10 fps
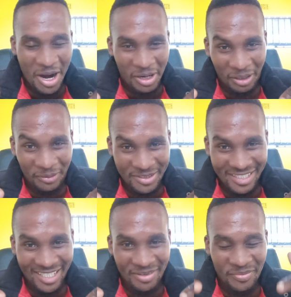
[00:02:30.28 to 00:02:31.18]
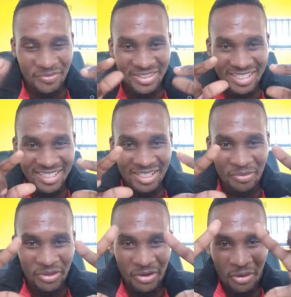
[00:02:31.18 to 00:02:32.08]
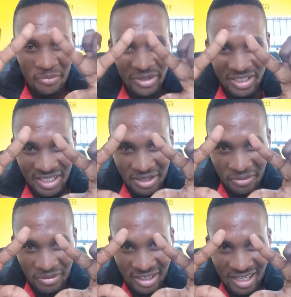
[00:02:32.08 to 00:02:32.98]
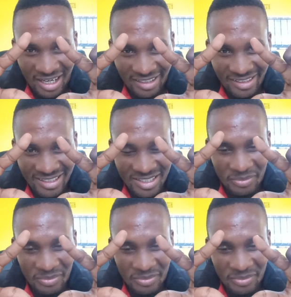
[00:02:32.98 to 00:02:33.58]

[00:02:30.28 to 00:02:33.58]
close. It's just that when you open it, they are only like this,